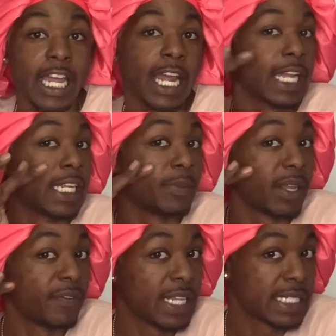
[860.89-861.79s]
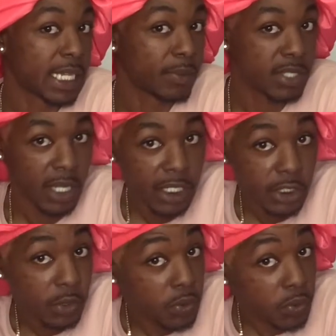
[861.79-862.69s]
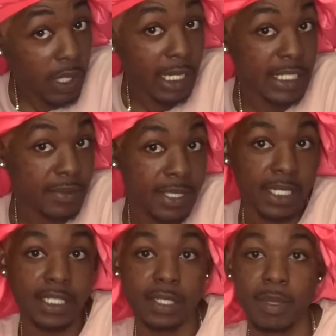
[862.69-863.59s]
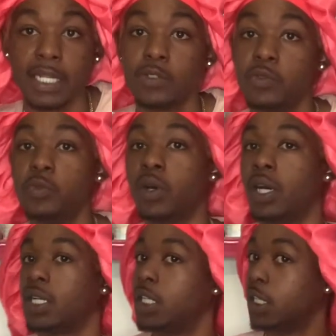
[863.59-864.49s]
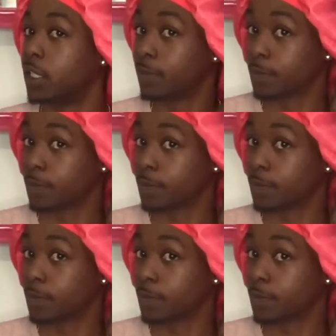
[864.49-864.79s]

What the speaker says: I cleaned my face up so I could show you guys what's under my new bonnet.